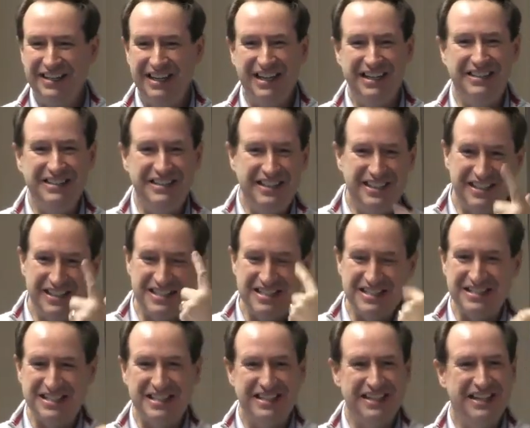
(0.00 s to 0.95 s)
In
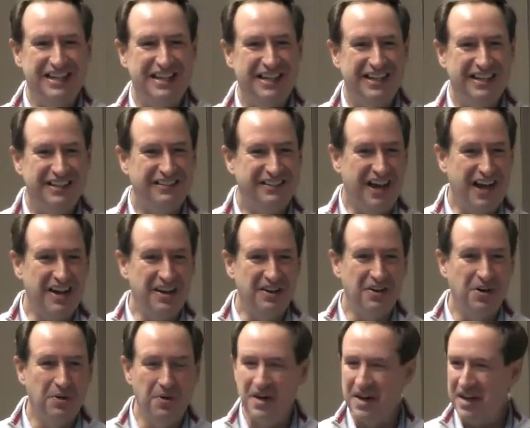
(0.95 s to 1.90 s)
tears. Now, I
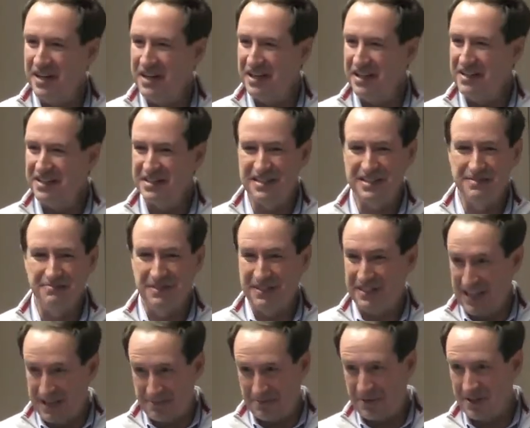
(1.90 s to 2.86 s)
don't know what it is, but
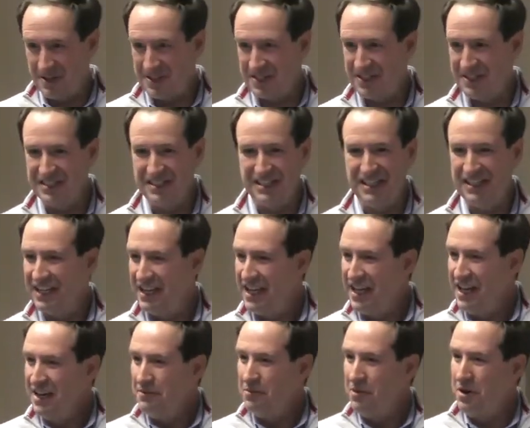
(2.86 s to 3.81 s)
that person did.
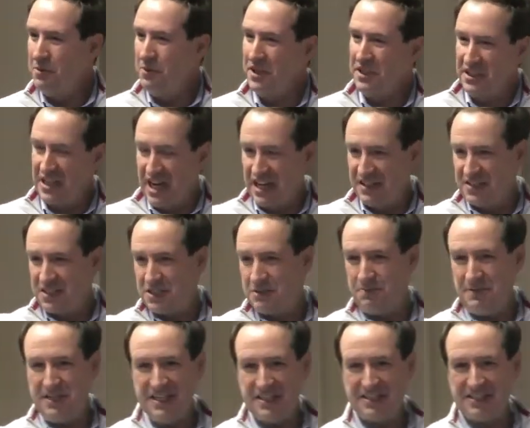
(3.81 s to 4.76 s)
Boy, when God
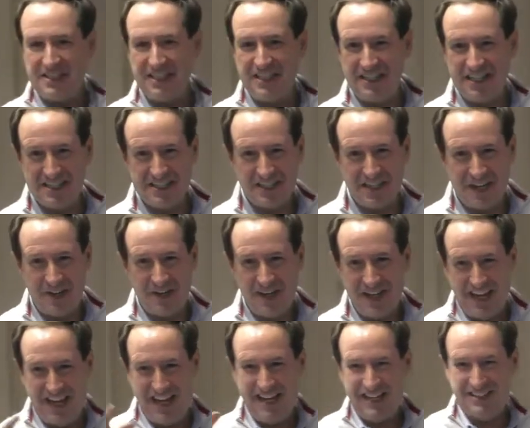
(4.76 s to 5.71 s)
speaks,
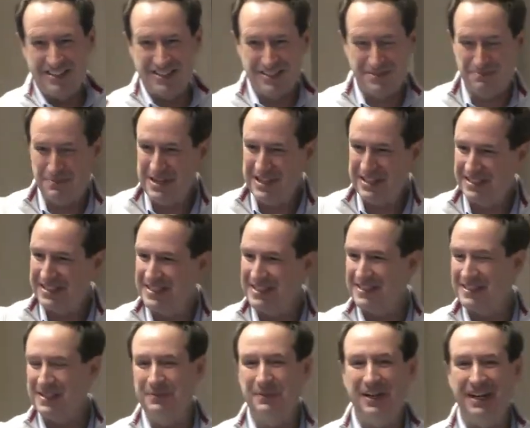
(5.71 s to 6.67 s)
he'll speak to
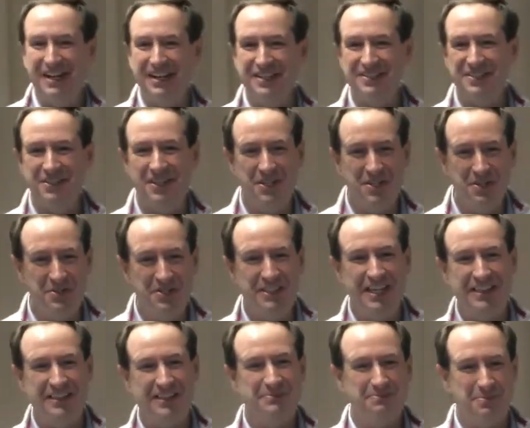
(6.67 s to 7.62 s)
someone else, so you
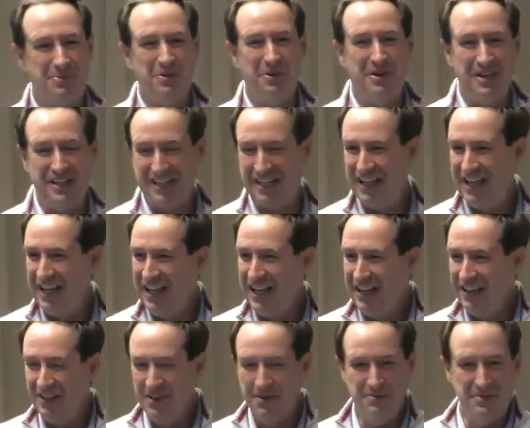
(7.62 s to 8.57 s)
get the point.
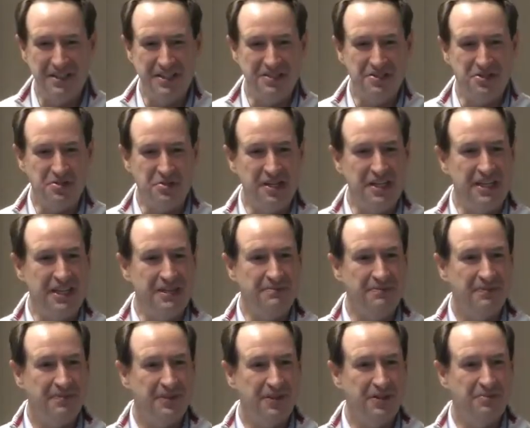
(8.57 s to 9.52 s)
There'll be a
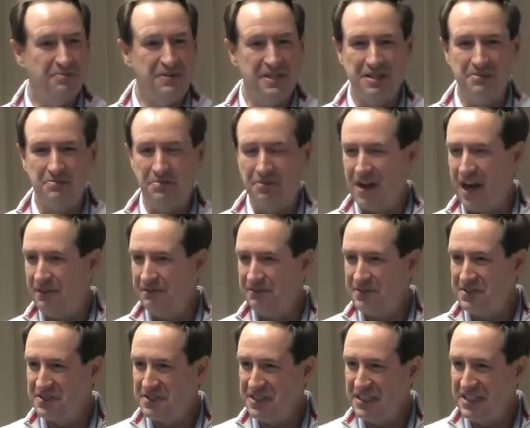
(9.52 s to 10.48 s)
dream, there'll be a
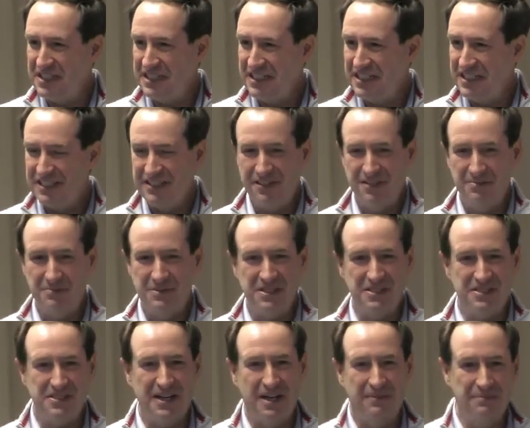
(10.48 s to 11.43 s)
prophecy, there'll be
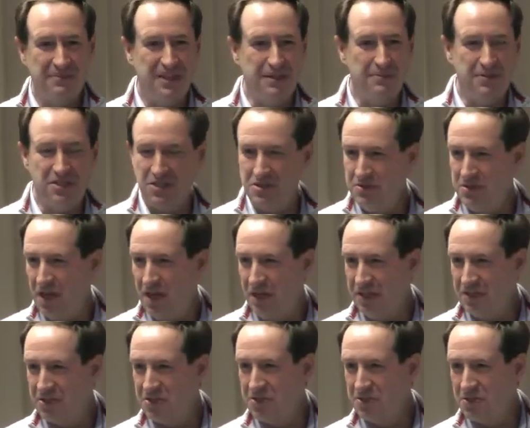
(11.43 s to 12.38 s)
something, but you know
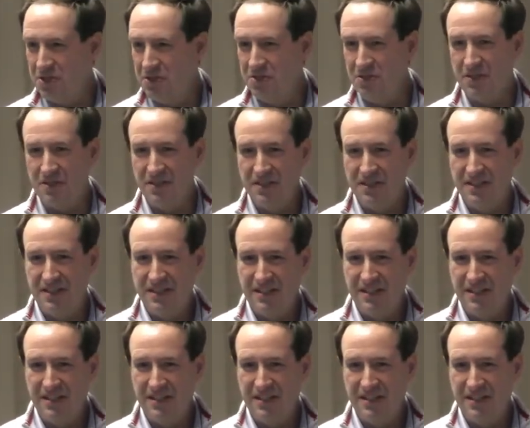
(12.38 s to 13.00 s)
it's true.